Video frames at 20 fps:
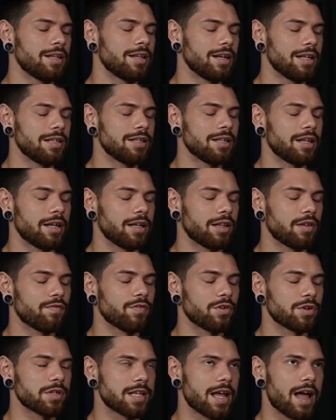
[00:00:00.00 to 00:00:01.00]
I did like the
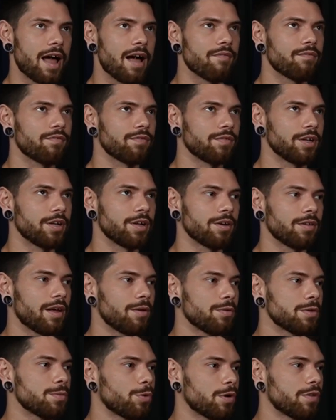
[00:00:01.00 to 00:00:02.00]
first half. That
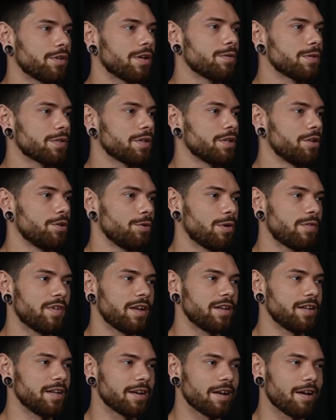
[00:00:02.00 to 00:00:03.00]
was more than I was going to do if I
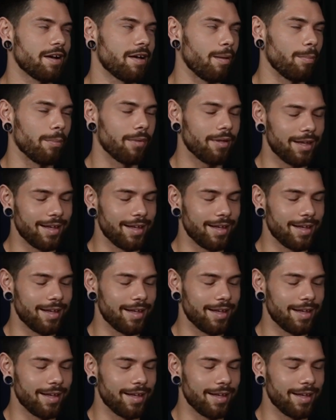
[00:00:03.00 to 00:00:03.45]
didn't come.